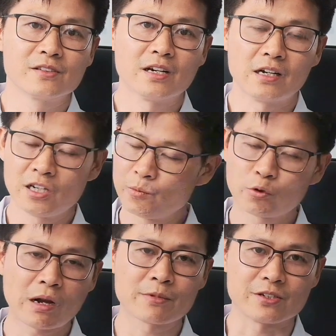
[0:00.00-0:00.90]
herbal
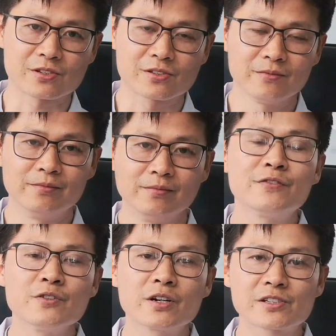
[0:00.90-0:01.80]
remedies. If
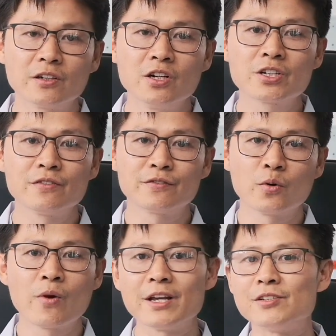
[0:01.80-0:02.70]
you are still looking for
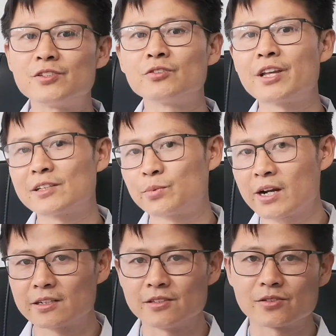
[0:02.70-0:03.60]
ways to get
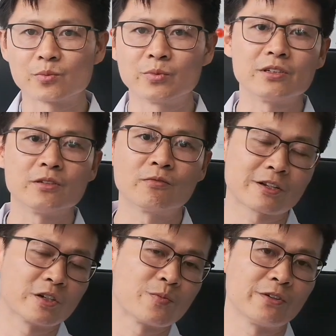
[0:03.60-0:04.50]
pregnant with
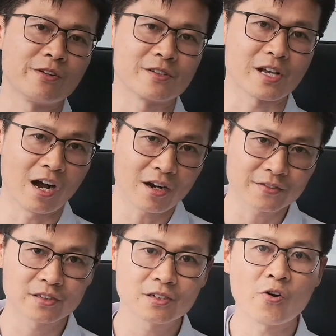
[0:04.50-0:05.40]
irregular periods
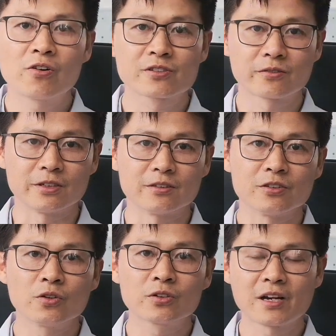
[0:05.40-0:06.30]
after altering
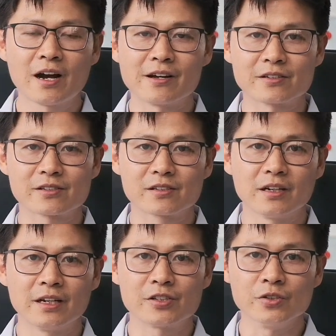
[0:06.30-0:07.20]
your diet
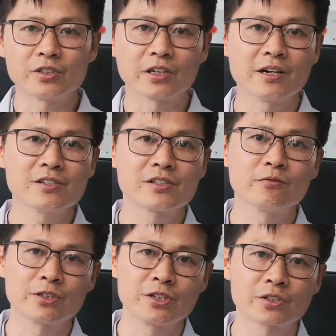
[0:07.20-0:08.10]
and utilizing
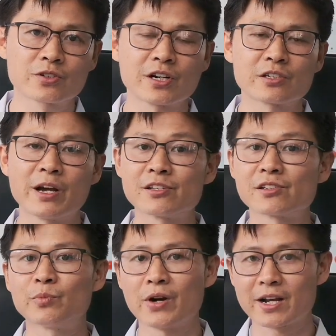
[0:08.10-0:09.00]
traditional Chinese
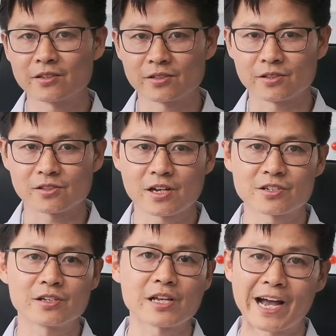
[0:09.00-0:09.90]
medicine practices such
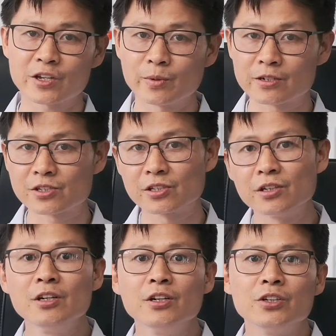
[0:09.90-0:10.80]
as acupuncture,
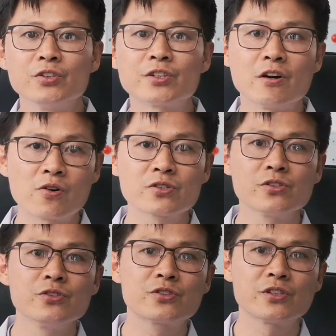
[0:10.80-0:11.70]
you can also
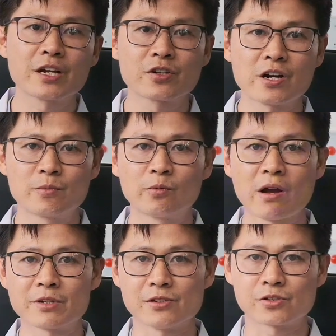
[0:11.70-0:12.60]
use natural herbal
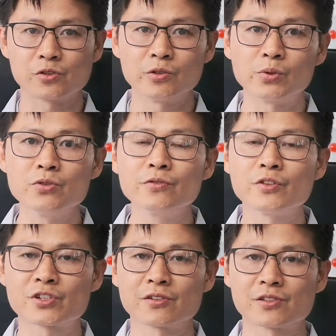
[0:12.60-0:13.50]
remedies to improve
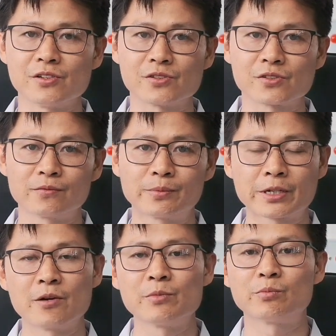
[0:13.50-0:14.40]
your chances of
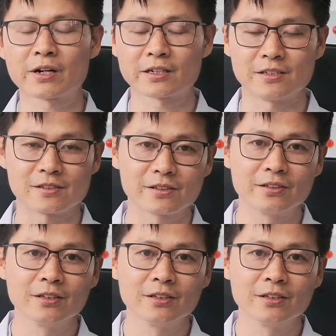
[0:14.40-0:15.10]
becoming pregnant.